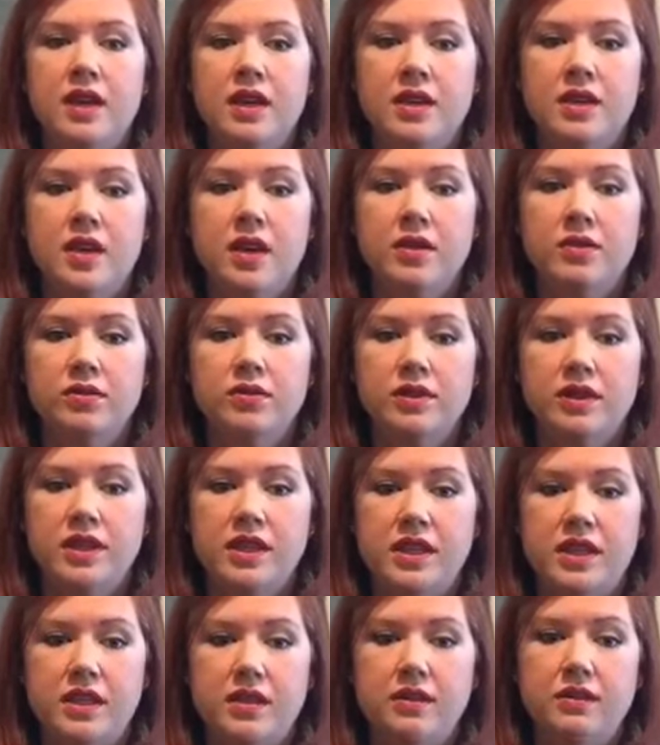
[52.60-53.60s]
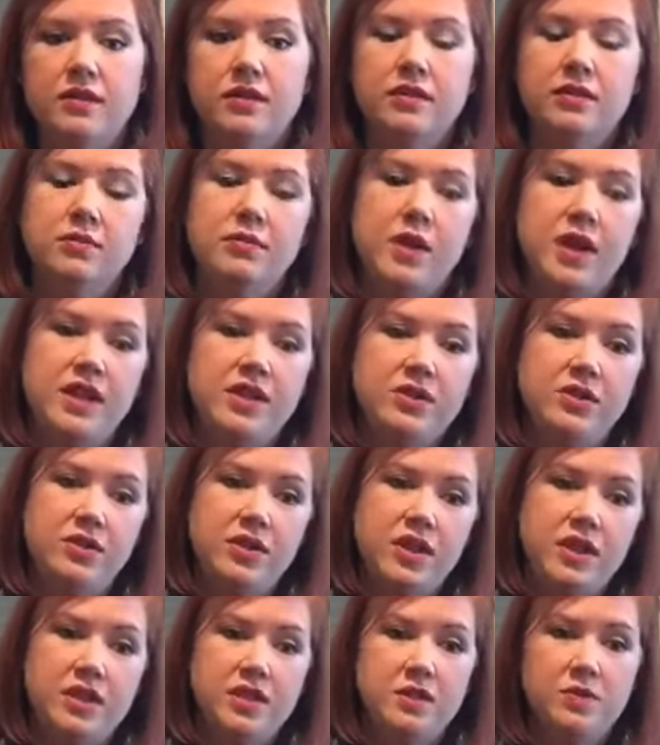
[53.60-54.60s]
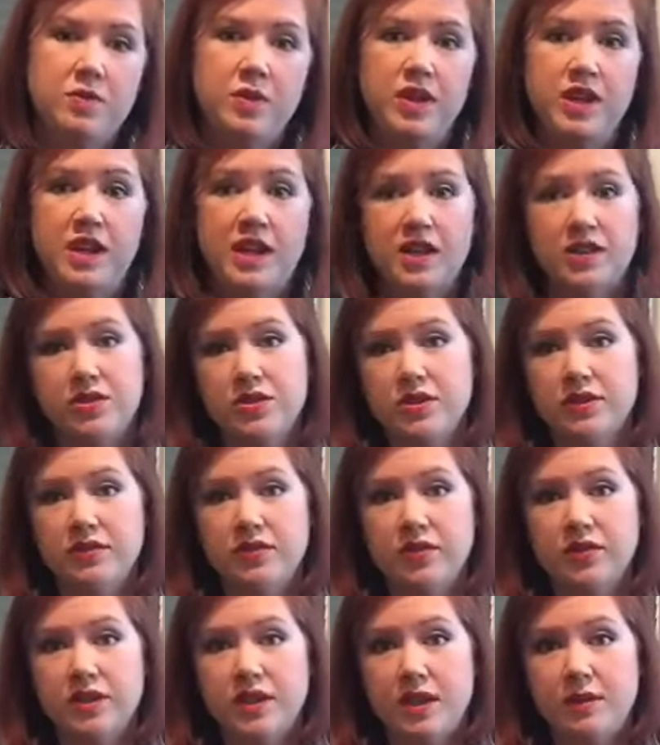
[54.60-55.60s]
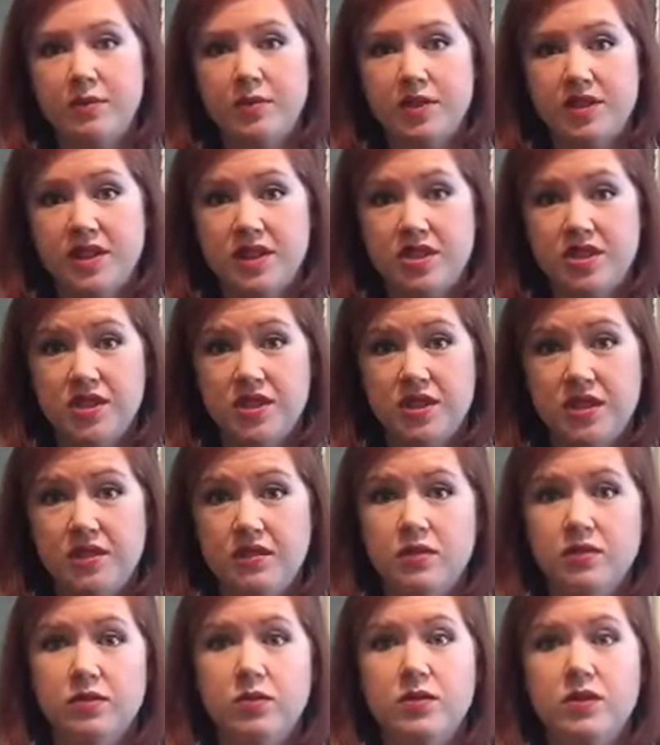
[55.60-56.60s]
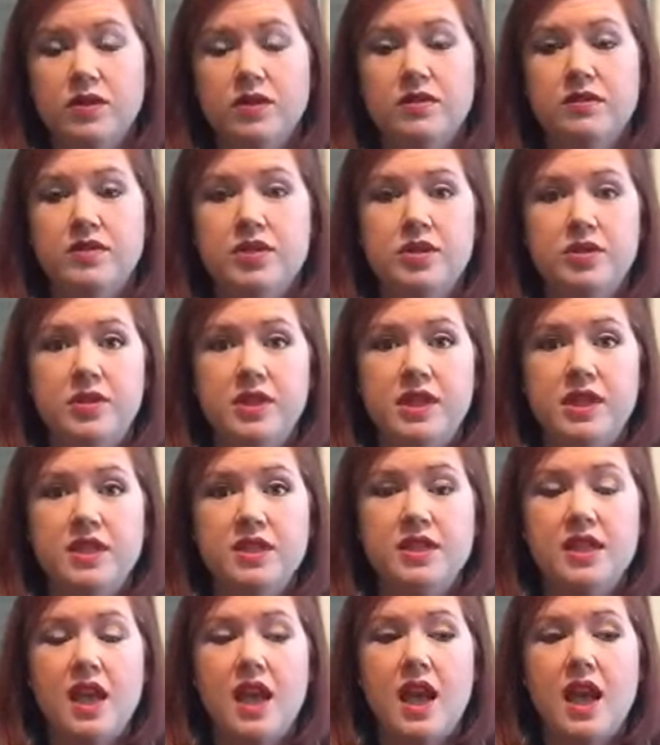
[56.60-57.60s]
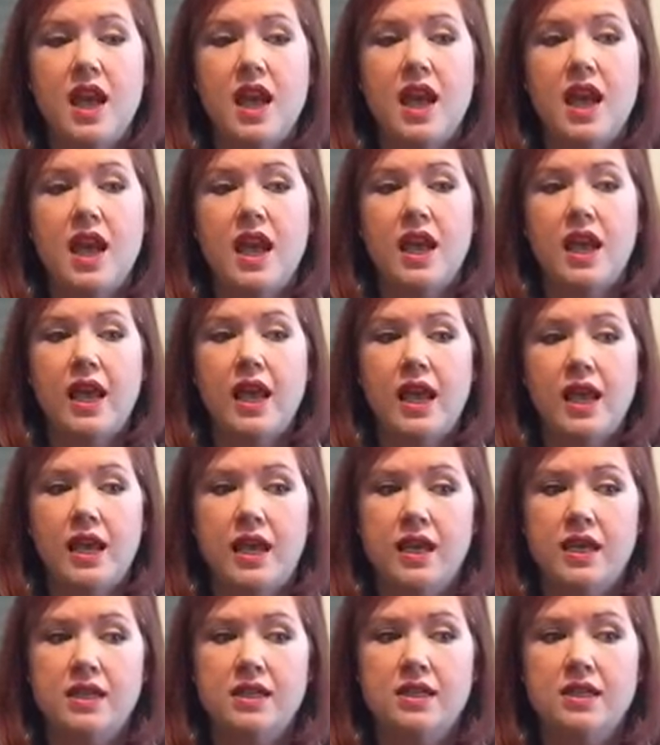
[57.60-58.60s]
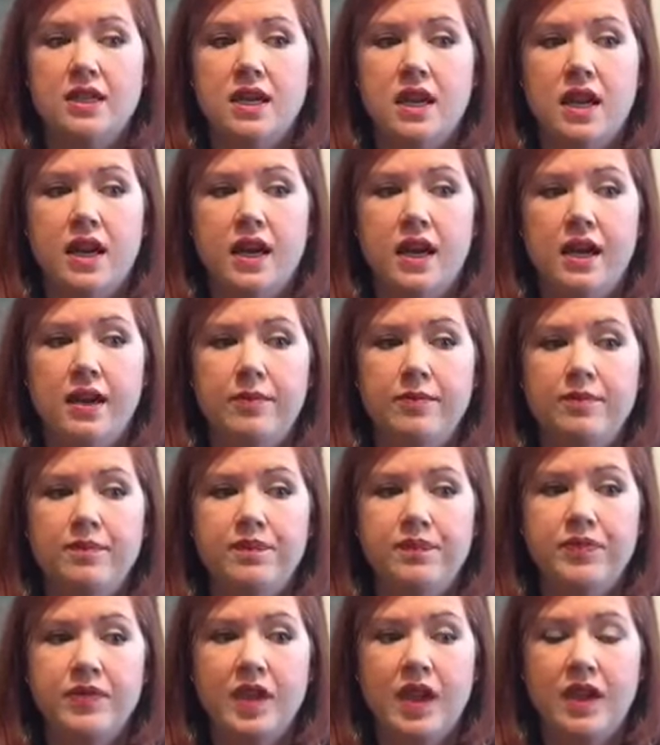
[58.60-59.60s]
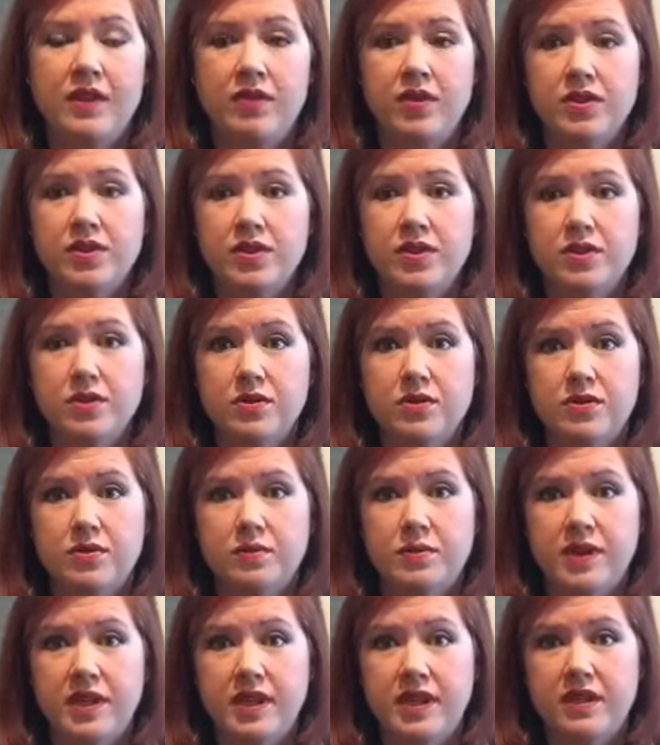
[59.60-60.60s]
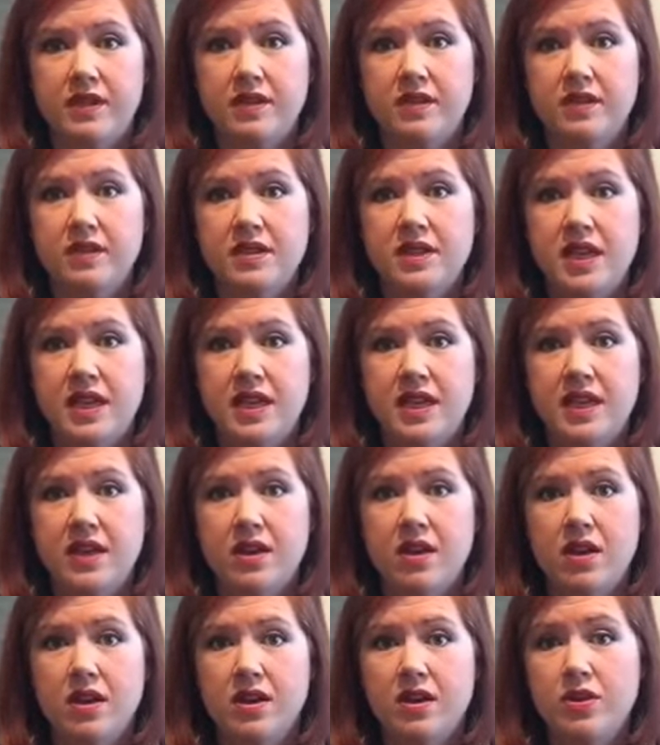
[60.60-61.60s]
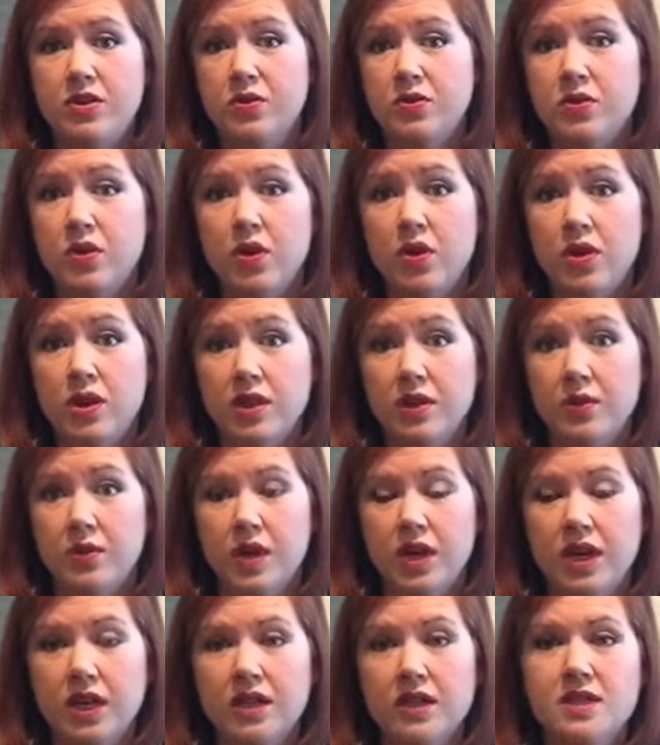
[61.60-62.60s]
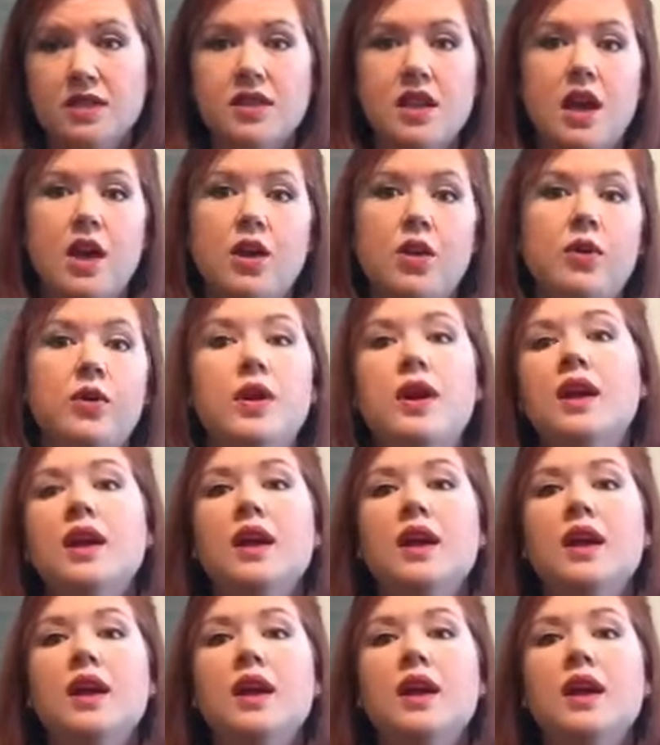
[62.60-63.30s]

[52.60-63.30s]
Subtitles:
not only my duties, but an extra full-time position worth of duties, and I've also been taking on a new role at work. So